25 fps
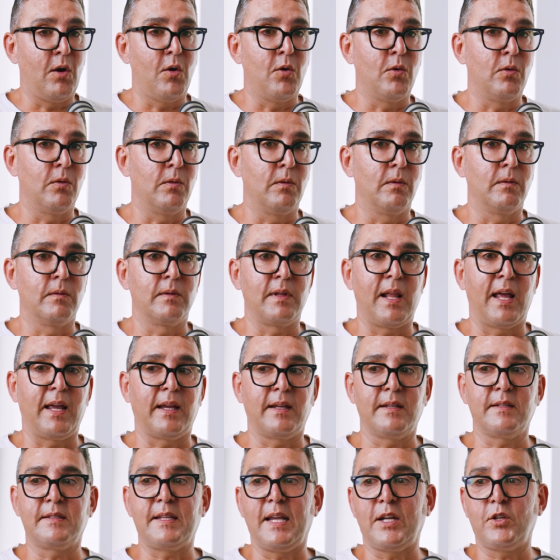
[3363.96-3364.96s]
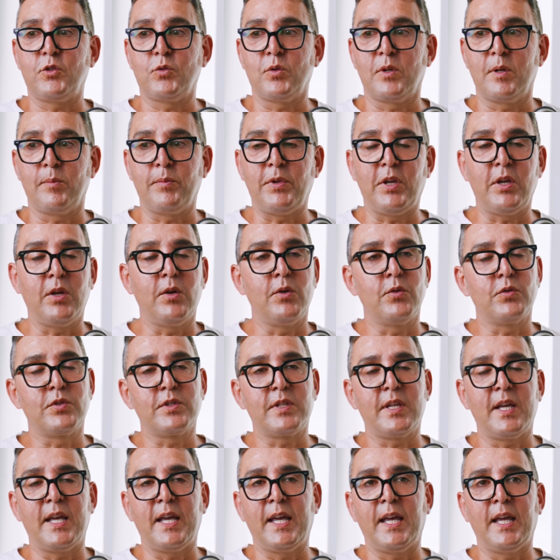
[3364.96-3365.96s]
whole sexual
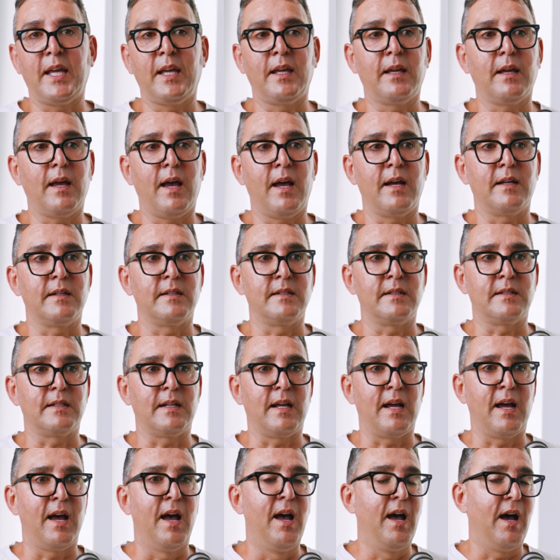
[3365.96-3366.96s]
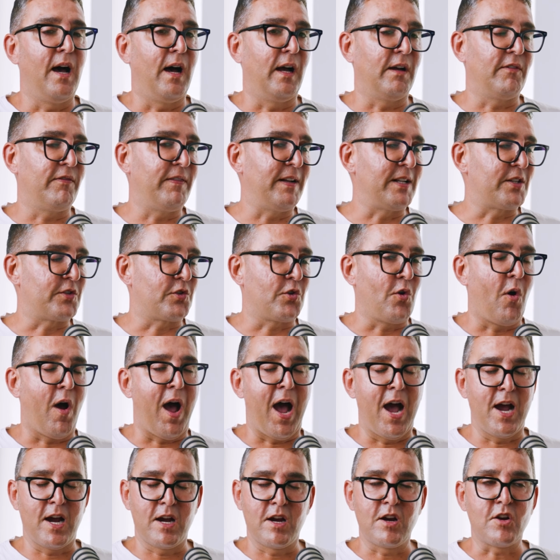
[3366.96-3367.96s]
abuse thing, and I felt so
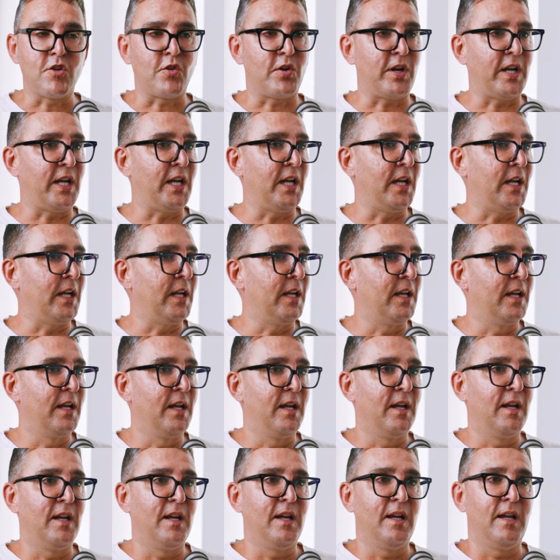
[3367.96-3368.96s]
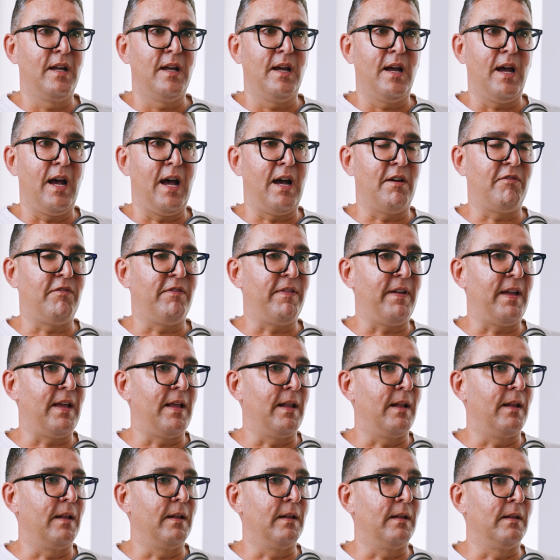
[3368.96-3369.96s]
angry. I
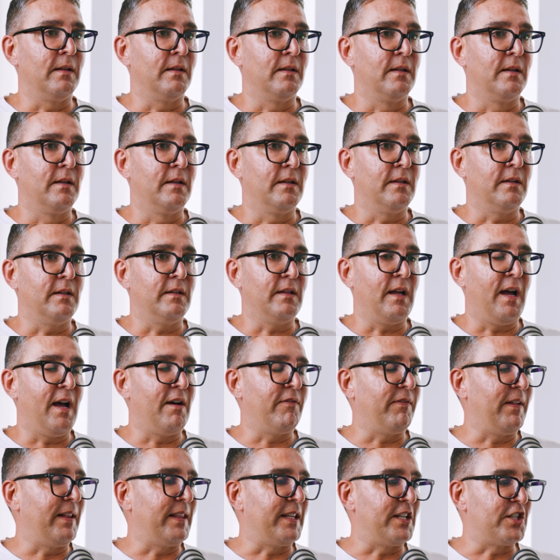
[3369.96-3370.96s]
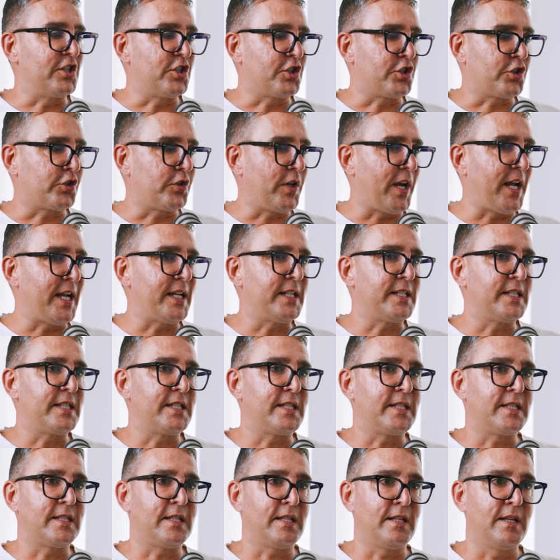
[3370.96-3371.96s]
felt
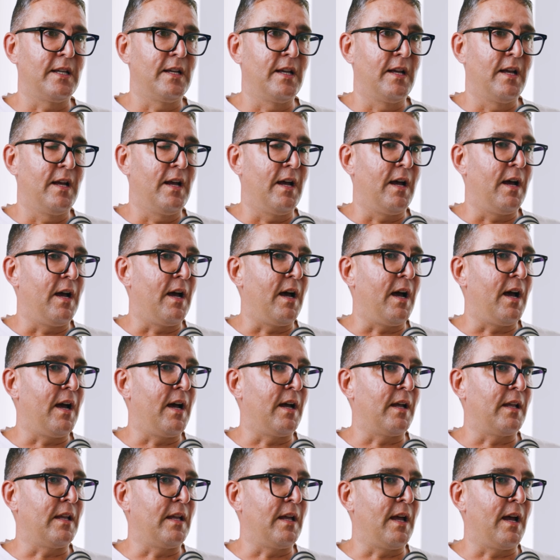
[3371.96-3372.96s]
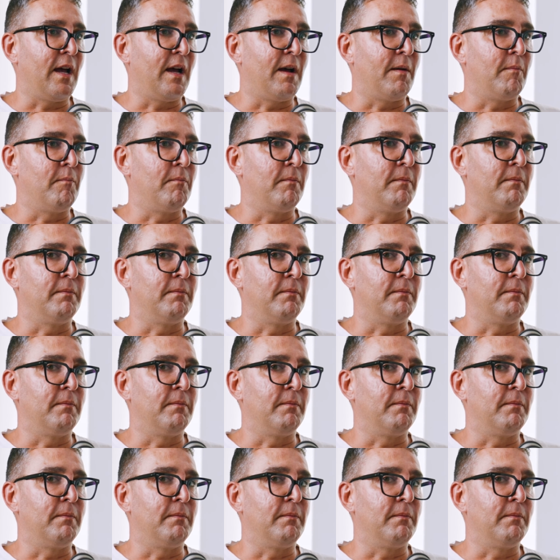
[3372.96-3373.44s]
distressed. I